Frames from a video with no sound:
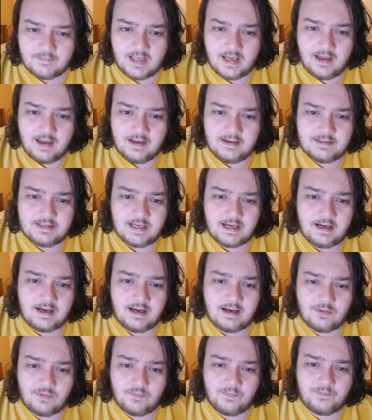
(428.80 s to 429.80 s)
And
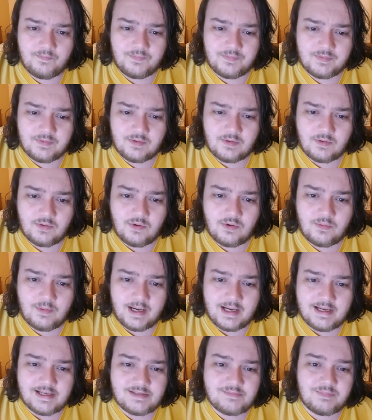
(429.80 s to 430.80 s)

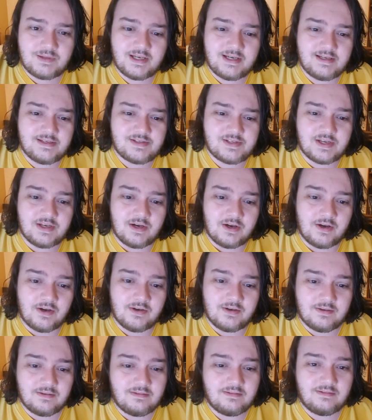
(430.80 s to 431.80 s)
always, please,
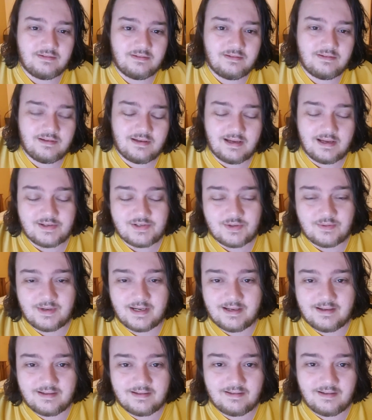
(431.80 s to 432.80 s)
as
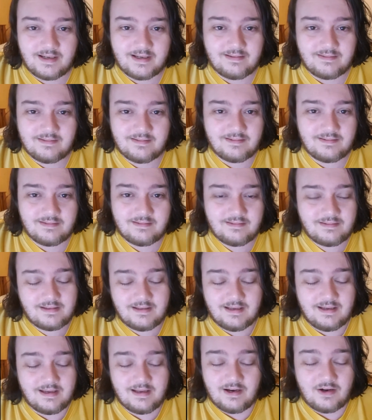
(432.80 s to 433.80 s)
always,
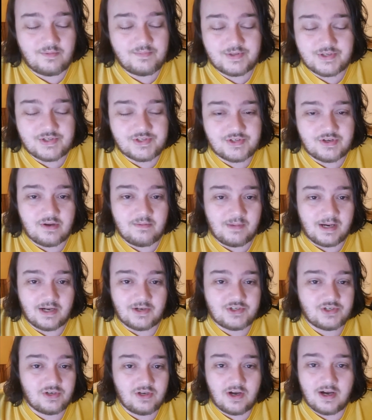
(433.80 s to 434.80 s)
it helps us so
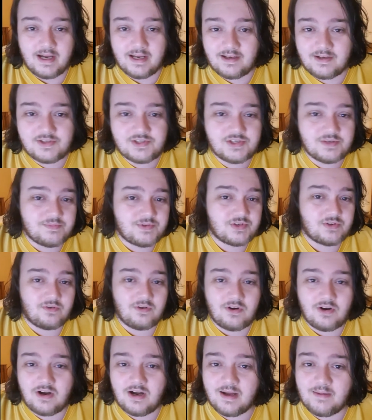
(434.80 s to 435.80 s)
much. Like,
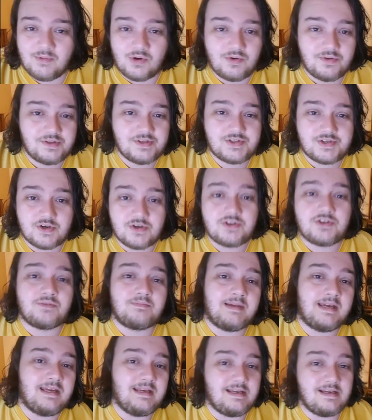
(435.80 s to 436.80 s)
subscribe, all the
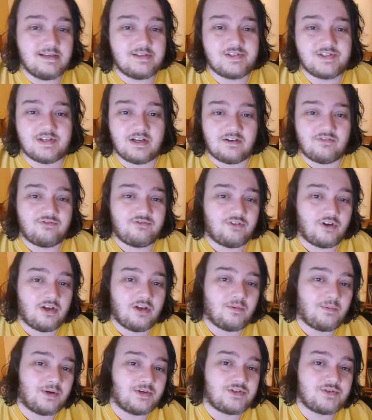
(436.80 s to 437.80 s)
social media stuff,
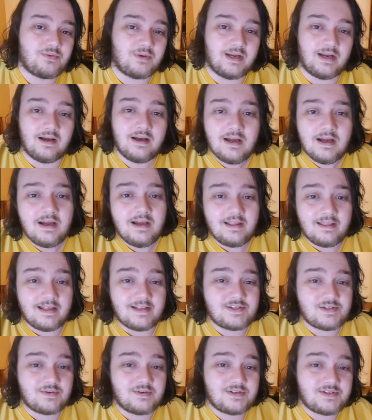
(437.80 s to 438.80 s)
follow on Twitter.
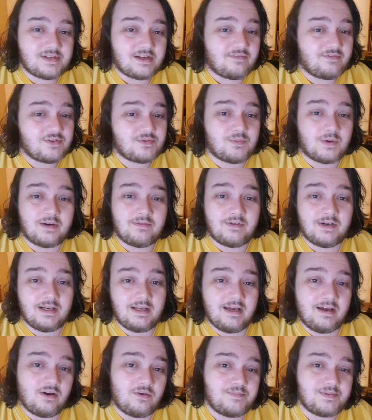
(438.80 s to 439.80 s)
That sort of stuff is what
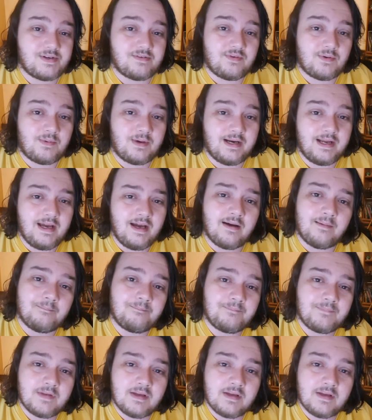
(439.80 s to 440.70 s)
really helps everyone out.